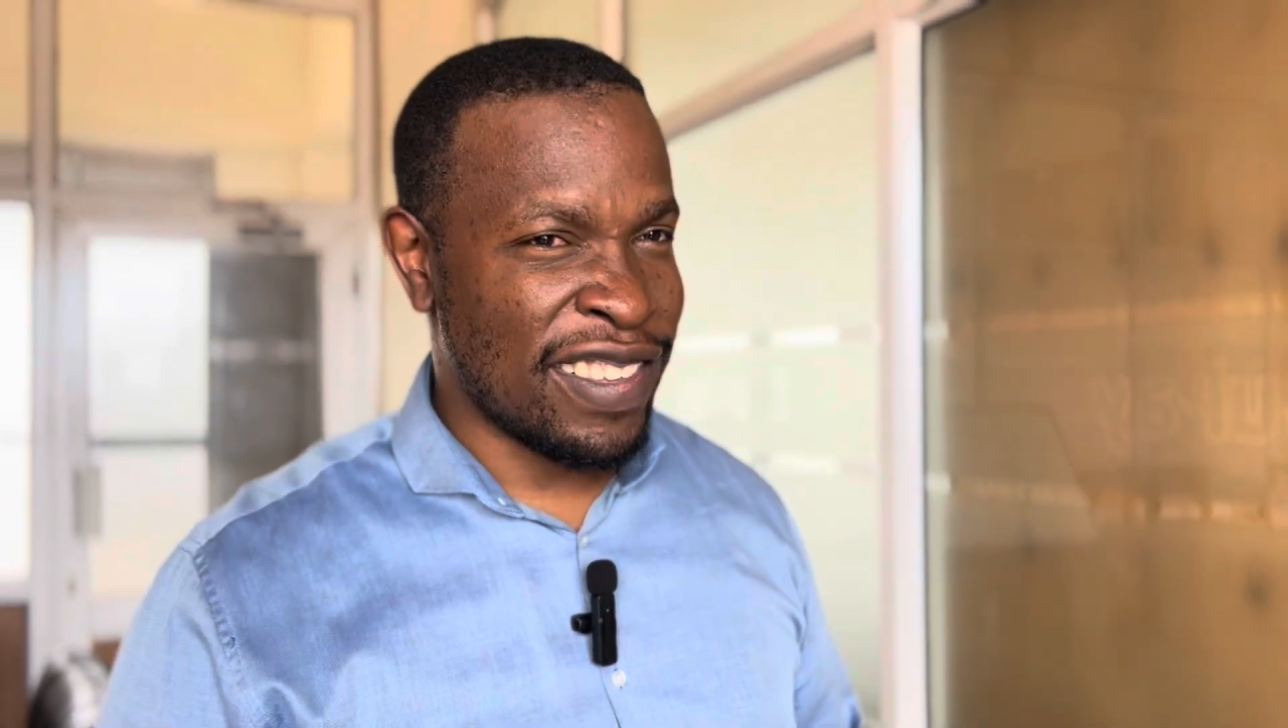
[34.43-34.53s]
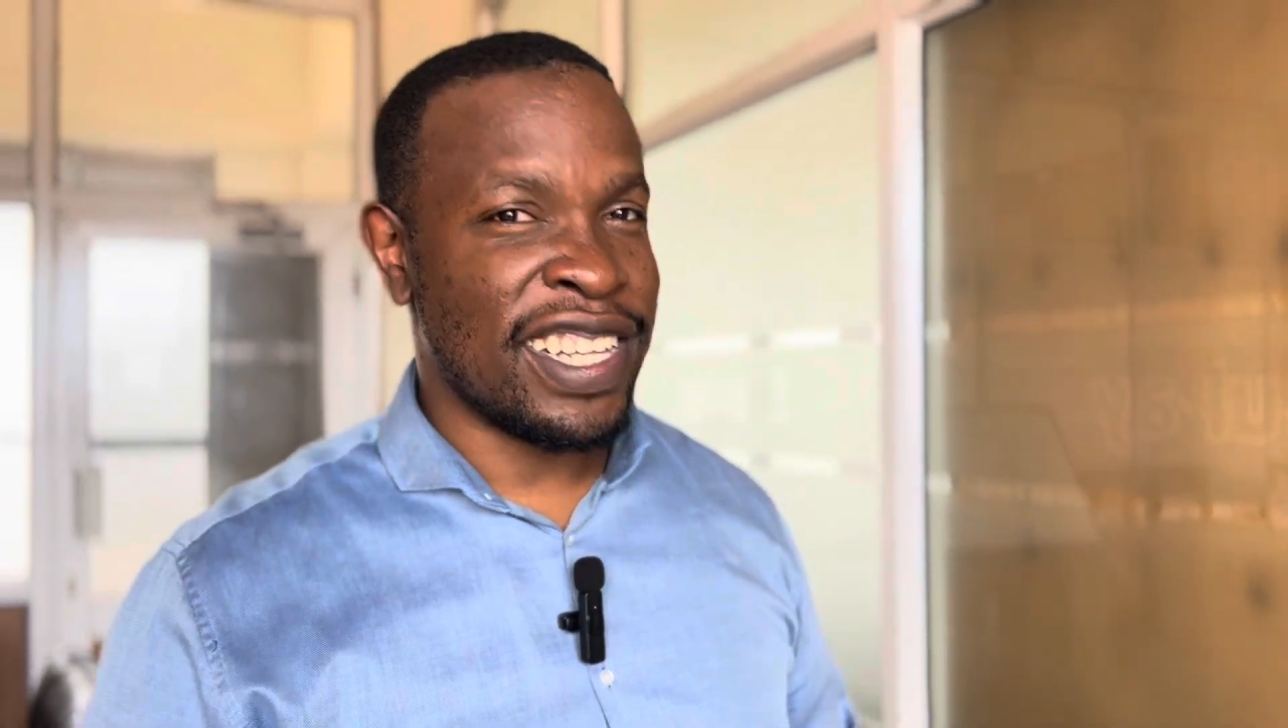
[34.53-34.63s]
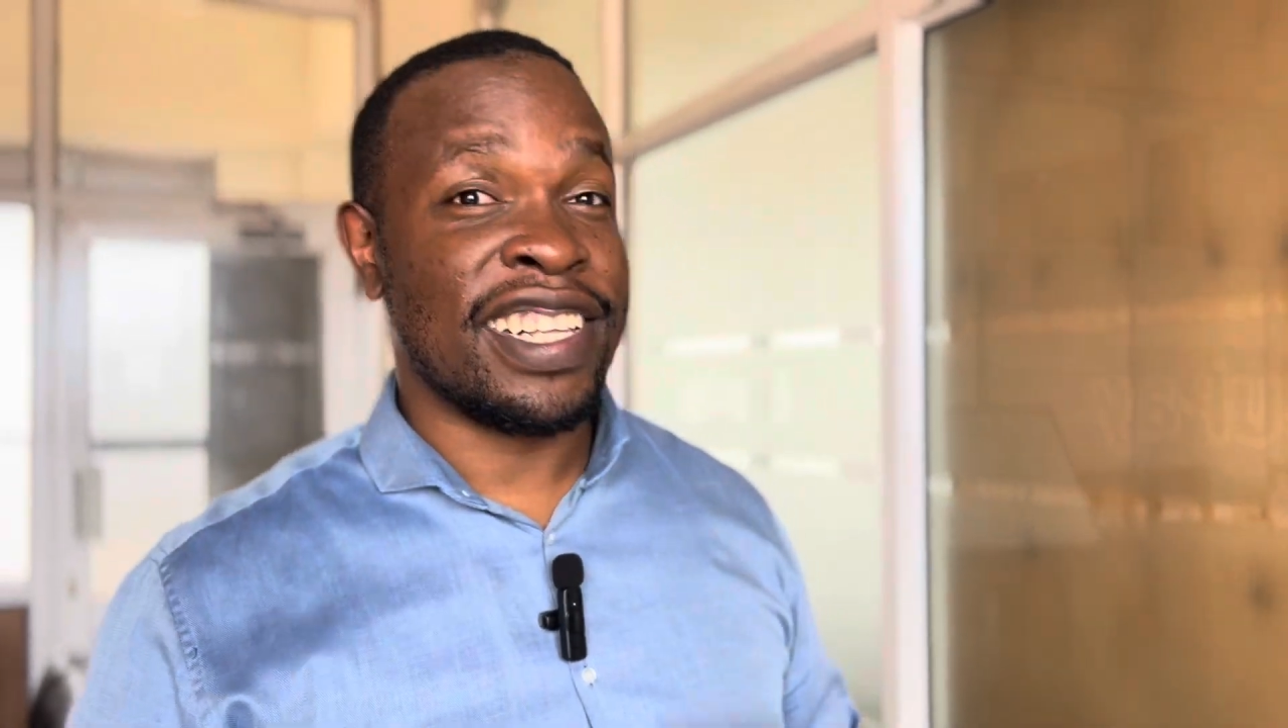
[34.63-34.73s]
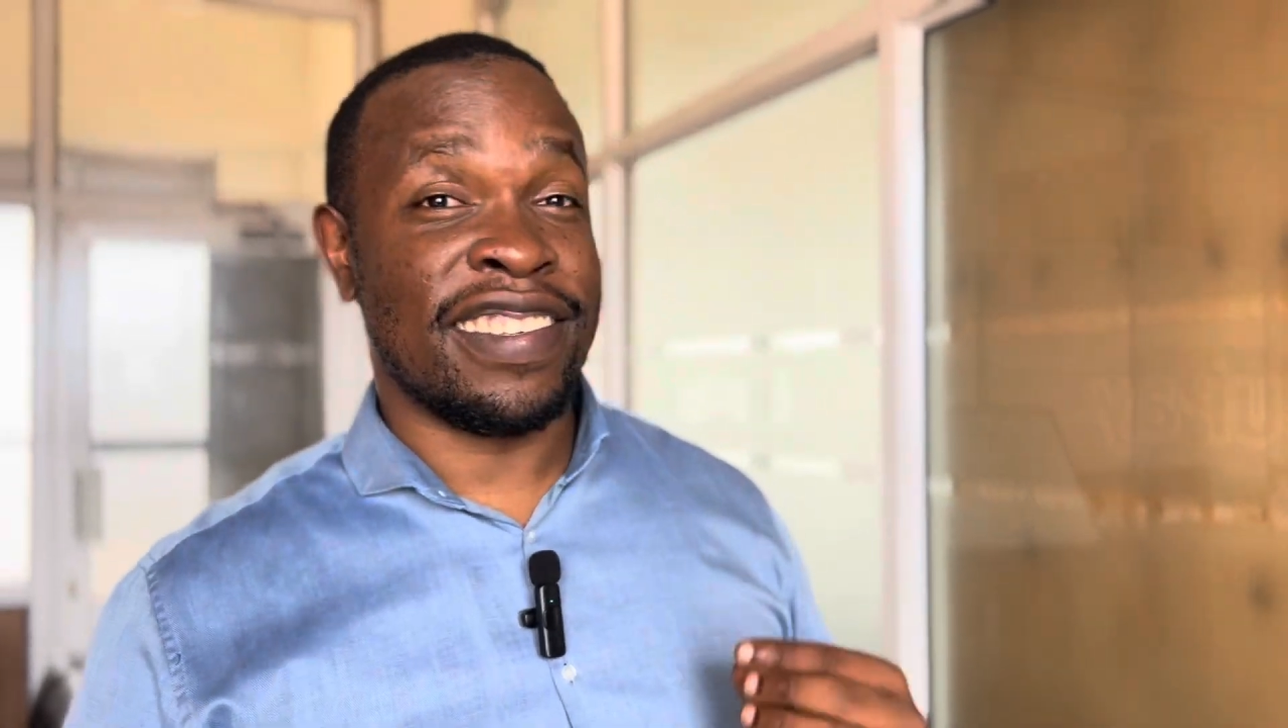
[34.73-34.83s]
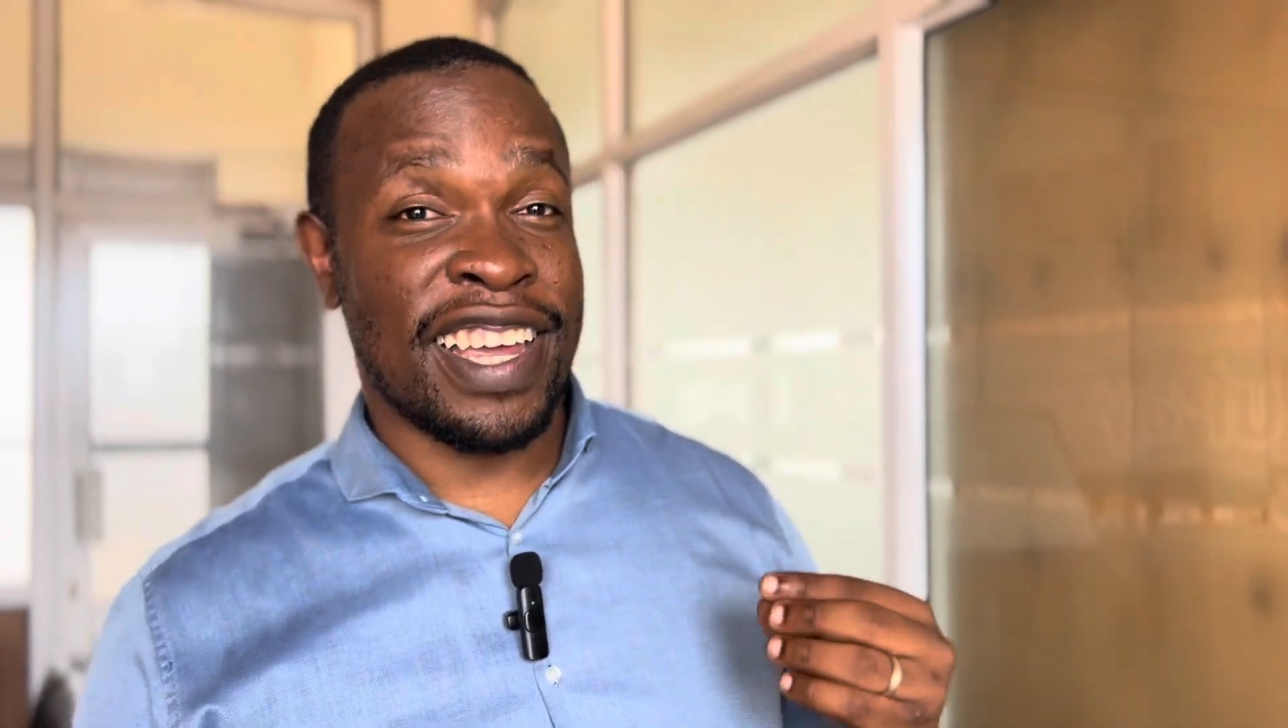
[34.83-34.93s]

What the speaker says: sales